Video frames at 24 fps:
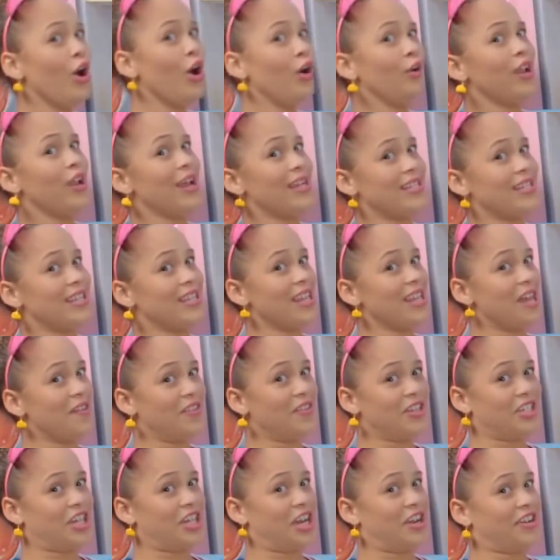Who doesn't love
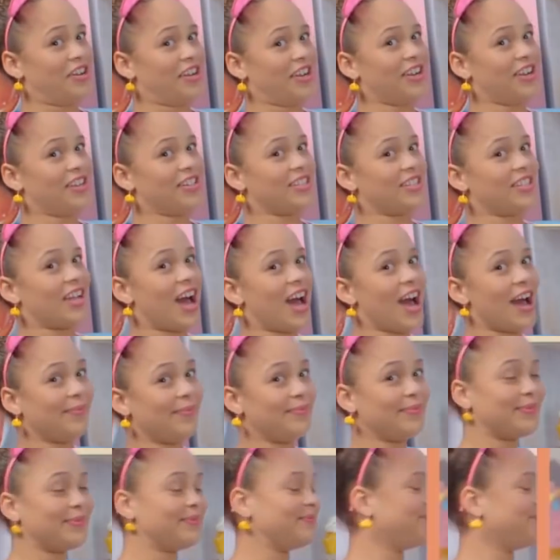a cherry on top?